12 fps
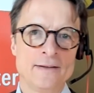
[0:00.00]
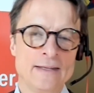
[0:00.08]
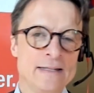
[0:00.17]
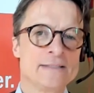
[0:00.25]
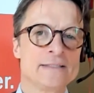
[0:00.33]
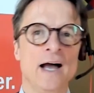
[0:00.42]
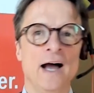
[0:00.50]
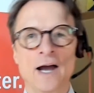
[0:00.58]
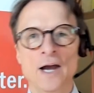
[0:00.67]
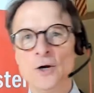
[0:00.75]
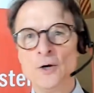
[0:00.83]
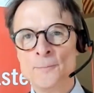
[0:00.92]
The
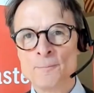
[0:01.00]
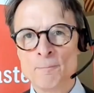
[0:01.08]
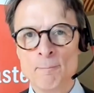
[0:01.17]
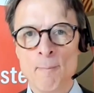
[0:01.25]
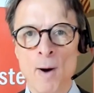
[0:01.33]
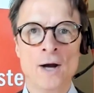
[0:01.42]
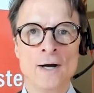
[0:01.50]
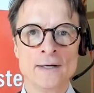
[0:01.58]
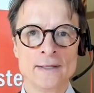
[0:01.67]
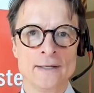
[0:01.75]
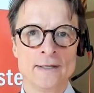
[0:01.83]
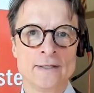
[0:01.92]
entire
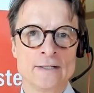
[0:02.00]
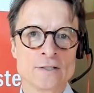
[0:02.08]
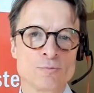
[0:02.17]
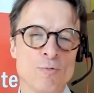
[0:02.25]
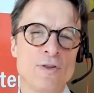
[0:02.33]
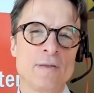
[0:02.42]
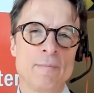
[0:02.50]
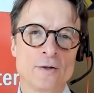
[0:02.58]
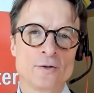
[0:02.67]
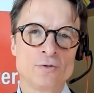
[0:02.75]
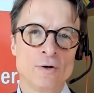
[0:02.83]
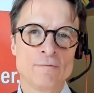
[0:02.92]
market is worth
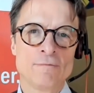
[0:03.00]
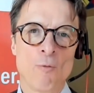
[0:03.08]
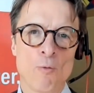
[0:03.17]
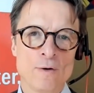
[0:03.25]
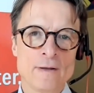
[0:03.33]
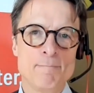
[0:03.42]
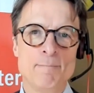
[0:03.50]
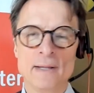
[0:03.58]
about $240